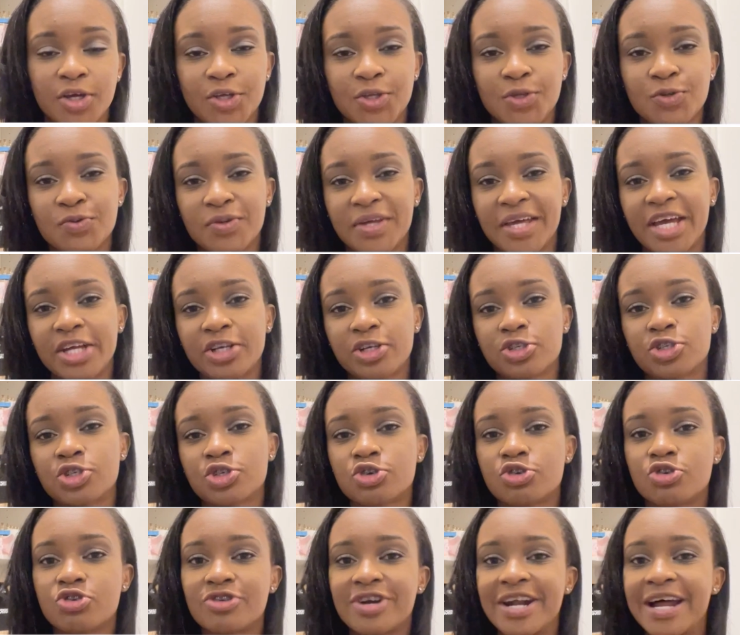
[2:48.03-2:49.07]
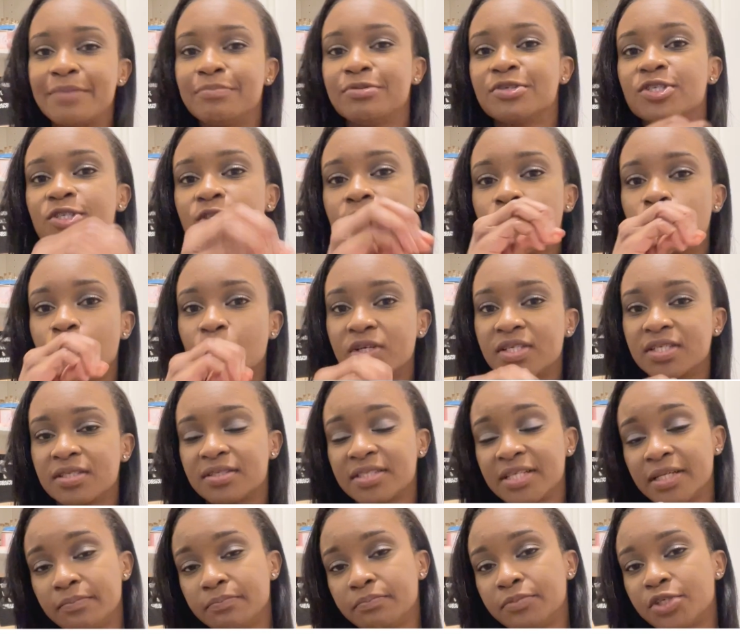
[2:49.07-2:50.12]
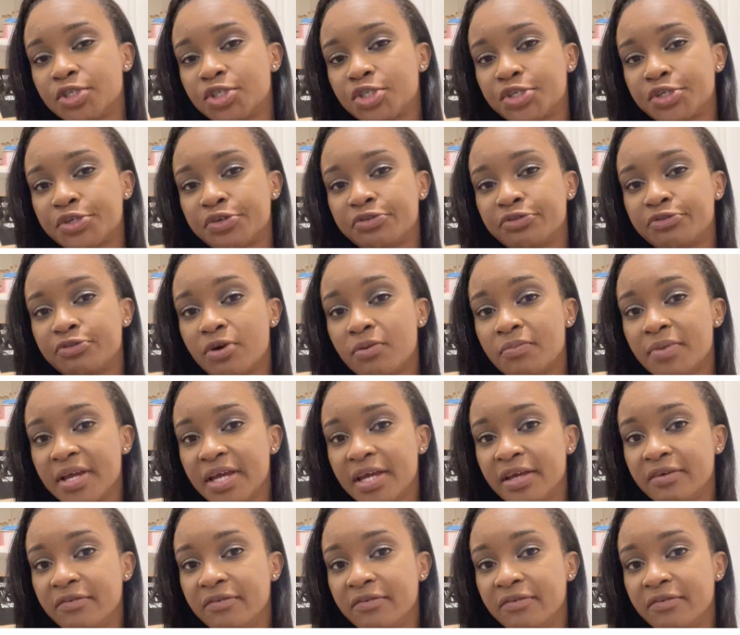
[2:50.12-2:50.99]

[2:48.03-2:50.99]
You can't just grab someone's temperature from a